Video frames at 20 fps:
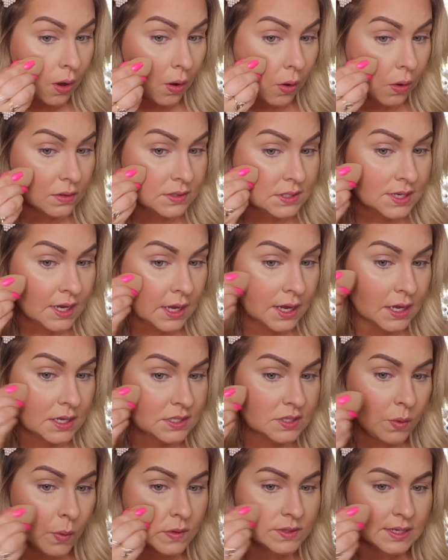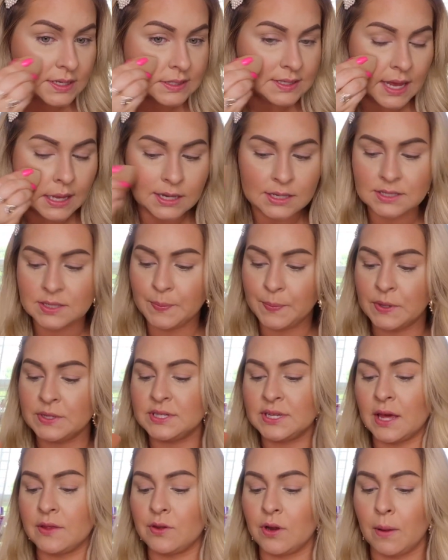Ulta, so I was excited to put
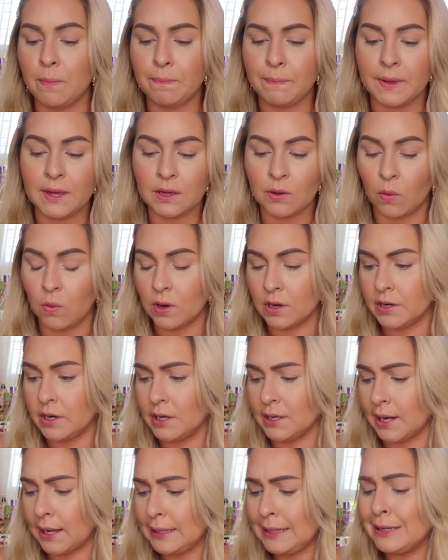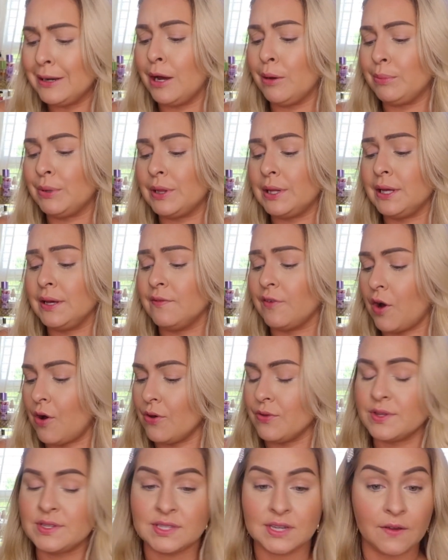together a big order, and I cannot believe
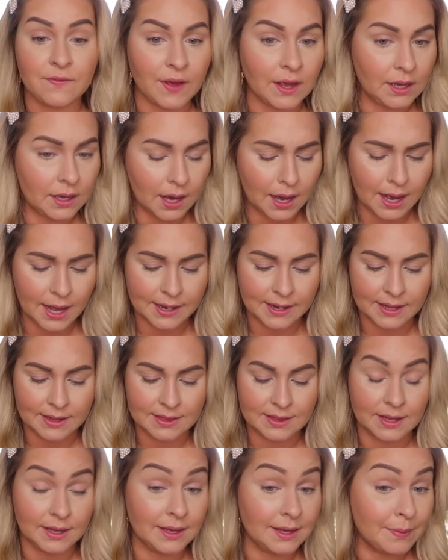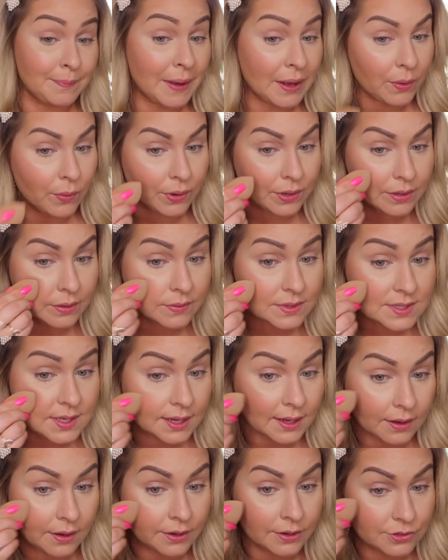all the stuff I got, and I think my order was
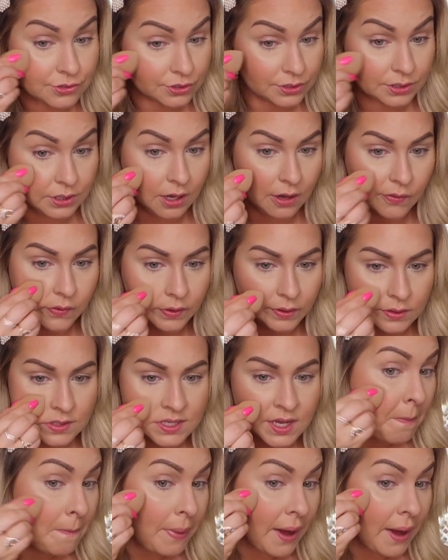like $100.